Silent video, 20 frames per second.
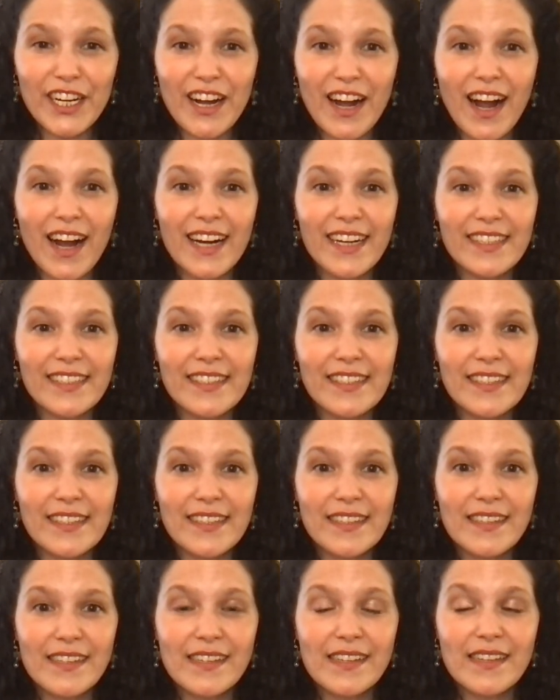heart
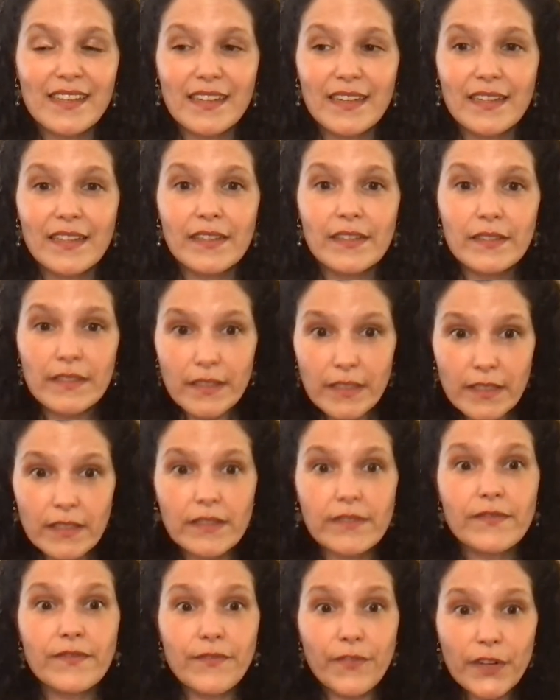
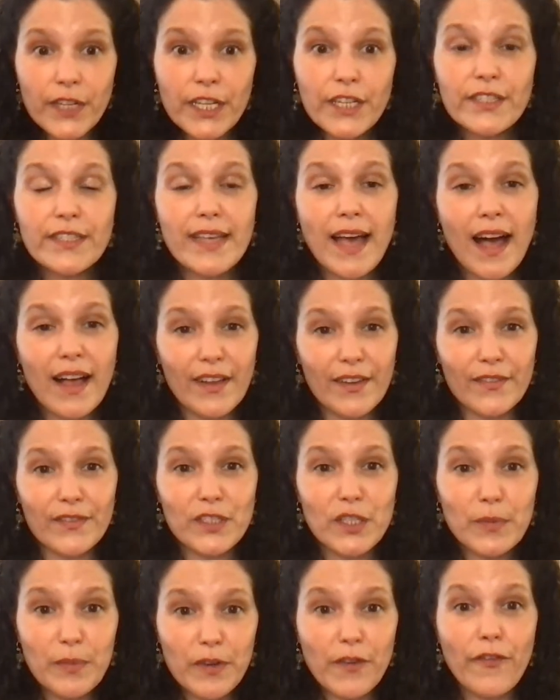for yourself to be